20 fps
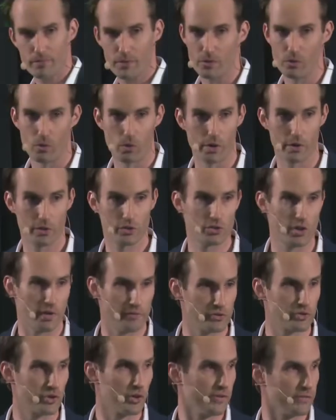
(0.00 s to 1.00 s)
or
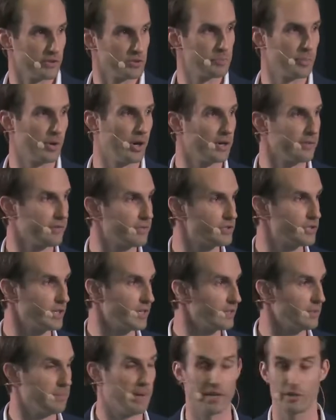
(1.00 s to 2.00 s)
soft service part of
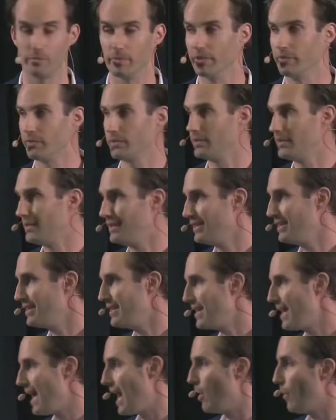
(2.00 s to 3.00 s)
facility management.
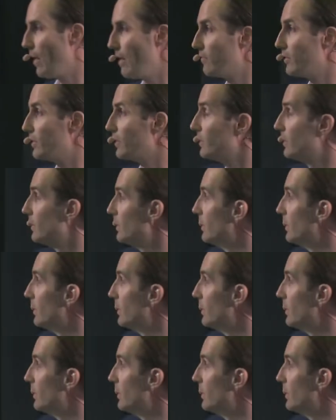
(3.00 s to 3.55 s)
However,